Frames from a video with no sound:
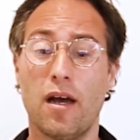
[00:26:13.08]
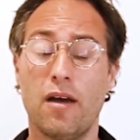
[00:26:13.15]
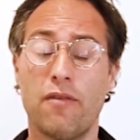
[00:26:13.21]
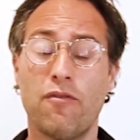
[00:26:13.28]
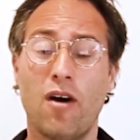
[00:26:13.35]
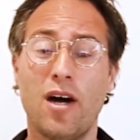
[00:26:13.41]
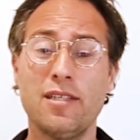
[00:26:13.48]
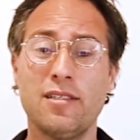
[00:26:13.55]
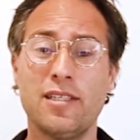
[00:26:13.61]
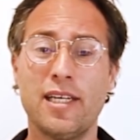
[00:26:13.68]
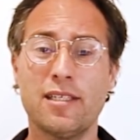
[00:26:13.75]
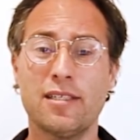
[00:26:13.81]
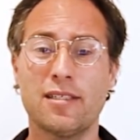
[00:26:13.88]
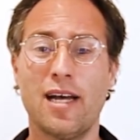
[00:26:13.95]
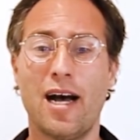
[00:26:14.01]

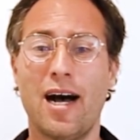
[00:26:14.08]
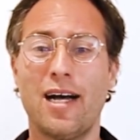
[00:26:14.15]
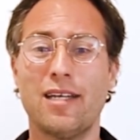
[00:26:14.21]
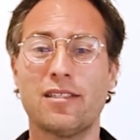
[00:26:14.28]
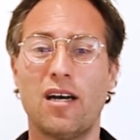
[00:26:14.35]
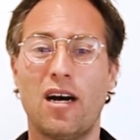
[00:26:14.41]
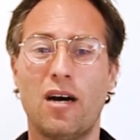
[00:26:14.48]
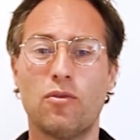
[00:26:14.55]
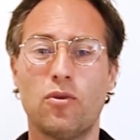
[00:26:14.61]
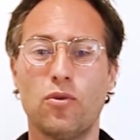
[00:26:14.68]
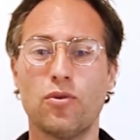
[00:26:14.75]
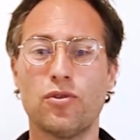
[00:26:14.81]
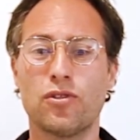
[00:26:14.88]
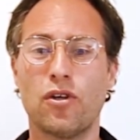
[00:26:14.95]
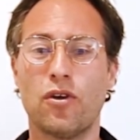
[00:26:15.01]
AdviceTech stars are
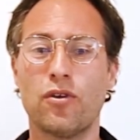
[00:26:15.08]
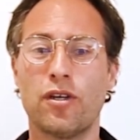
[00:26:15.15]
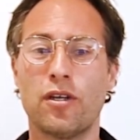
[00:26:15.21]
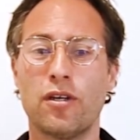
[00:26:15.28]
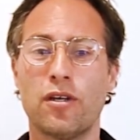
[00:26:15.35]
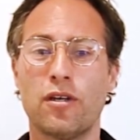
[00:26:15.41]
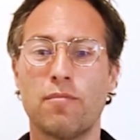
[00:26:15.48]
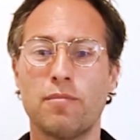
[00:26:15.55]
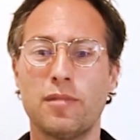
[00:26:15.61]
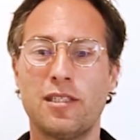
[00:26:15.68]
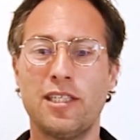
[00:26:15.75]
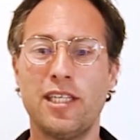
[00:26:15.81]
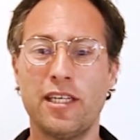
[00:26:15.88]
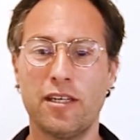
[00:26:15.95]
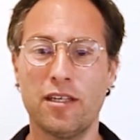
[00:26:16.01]
also
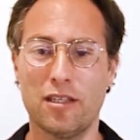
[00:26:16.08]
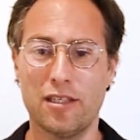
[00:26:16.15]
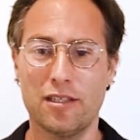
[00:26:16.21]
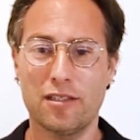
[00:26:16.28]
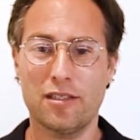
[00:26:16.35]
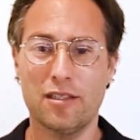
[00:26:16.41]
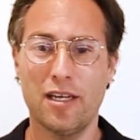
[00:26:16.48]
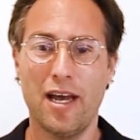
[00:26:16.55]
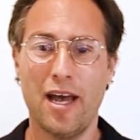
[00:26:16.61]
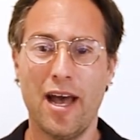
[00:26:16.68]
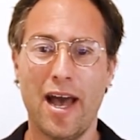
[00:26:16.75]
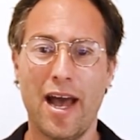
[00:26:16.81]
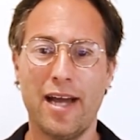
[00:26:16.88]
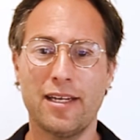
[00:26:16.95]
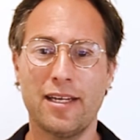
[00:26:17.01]
meticulous
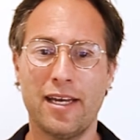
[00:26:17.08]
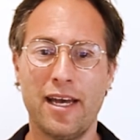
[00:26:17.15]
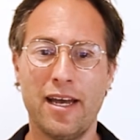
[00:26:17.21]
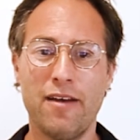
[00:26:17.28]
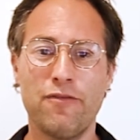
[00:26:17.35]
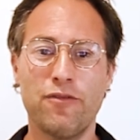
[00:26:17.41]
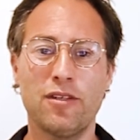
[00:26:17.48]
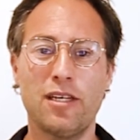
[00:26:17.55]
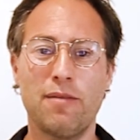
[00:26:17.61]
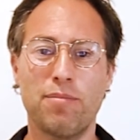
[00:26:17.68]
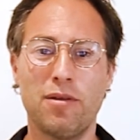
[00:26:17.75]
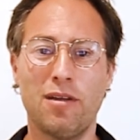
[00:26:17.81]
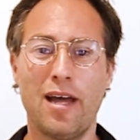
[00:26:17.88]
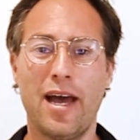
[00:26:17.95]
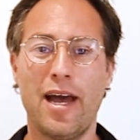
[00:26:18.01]
and carefully
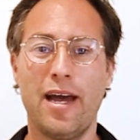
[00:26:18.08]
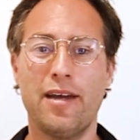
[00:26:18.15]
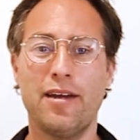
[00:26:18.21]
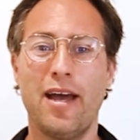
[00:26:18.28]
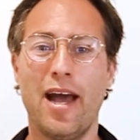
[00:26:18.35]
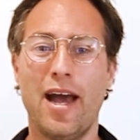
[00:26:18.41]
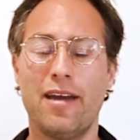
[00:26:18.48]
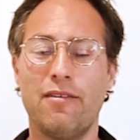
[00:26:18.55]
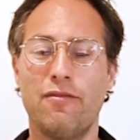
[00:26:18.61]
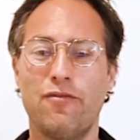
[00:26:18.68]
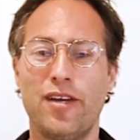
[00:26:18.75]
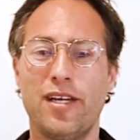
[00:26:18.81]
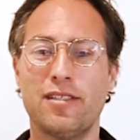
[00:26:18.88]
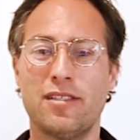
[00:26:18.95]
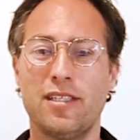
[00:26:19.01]
plan and
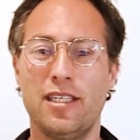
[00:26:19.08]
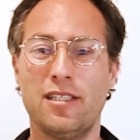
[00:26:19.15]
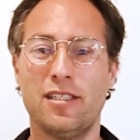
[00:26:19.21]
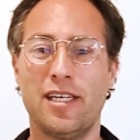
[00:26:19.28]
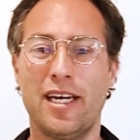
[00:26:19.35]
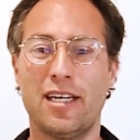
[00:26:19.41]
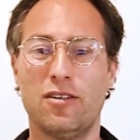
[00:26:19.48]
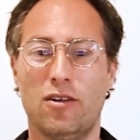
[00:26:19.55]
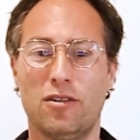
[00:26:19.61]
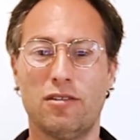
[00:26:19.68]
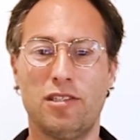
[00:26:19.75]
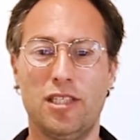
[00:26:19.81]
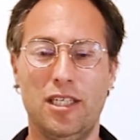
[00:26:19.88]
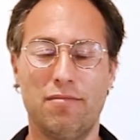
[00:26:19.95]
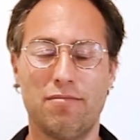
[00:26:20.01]
invest in
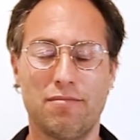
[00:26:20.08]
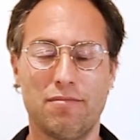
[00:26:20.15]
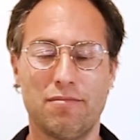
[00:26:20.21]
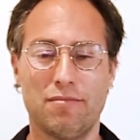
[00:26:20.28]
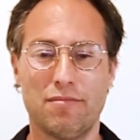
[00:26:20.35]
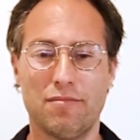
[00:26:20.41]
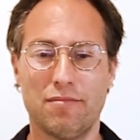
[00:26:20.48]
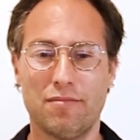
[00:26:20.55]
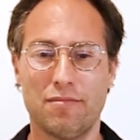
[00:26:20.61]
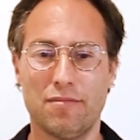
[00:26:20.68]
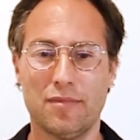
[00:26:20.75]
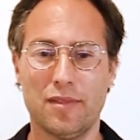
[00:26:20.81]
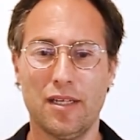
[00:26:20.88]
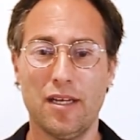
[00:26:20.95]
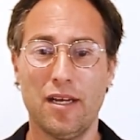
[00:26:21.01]
technology.
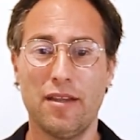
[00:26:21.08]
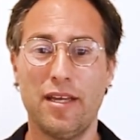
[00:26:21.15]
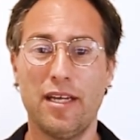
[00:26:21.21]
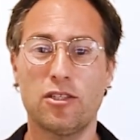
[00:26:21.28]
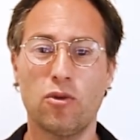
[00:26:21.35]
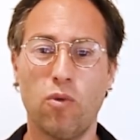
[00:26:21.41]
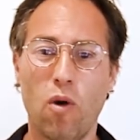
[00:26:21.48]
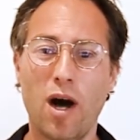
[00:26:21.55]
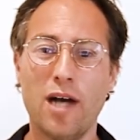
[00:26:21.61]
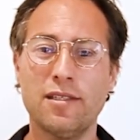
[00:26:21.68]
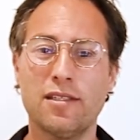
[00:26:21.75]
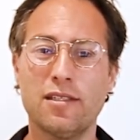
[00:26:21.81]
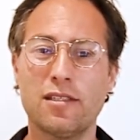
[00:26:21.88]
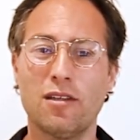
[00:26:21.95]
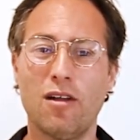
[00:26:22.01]
They're
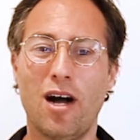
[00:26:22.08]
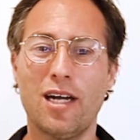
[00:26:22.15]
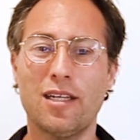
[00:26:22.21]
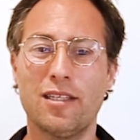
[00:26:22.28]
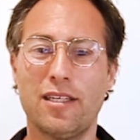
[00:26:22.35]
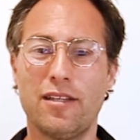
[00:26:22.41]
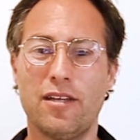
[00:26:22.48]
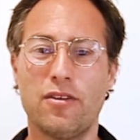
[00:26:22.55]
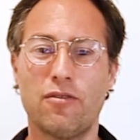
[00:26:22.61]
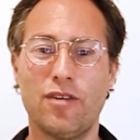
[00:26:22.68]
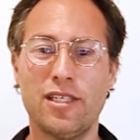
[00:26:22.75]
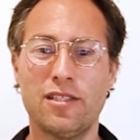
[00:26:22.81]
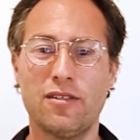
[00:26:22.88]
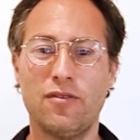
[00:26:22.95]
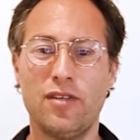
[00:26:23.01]
twice as likely than the
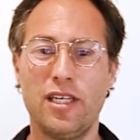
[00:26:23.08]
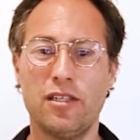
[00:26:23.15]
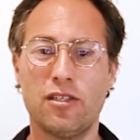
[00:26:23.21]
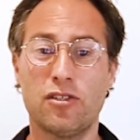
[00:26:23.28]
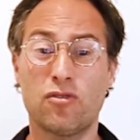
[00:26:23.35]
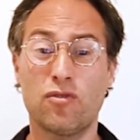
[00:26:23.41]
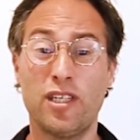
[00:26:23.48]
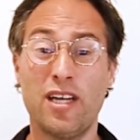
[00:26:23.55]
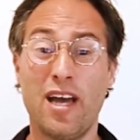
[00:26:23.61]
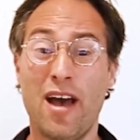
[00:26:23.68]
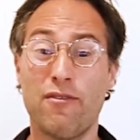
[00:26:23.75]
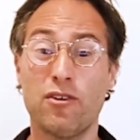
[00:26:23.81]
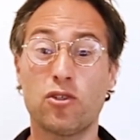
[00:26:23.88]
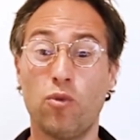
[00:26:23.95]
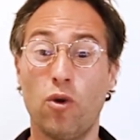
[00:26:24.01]
rest of the industry to
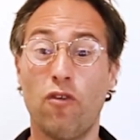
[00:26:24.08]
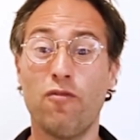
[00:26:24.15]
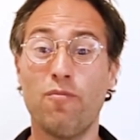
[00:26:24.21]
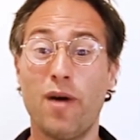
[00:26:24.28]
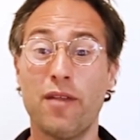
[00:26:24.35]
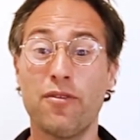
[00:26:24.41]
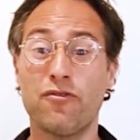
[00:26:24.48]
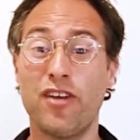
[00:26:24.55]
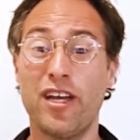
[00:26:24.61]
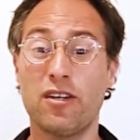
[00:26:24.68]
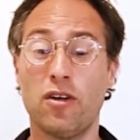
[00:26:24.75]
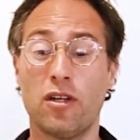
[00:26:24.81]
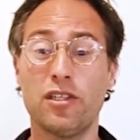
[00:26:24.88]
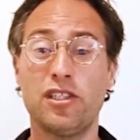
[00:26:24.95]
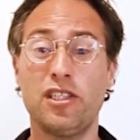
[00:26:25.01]
have a 12-month
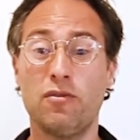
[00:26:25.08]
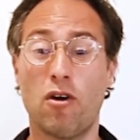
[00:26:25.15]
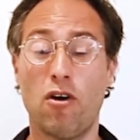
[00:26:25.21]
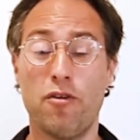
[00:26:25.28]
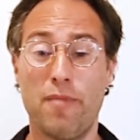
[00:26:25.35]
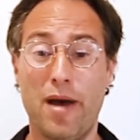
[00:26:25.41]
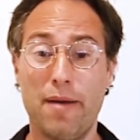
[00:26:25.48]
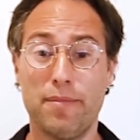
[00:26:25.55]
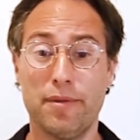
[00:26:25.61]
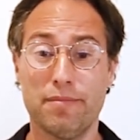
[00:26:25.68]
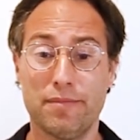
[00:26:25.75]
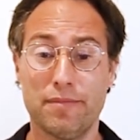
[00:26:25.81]
technology roadmap.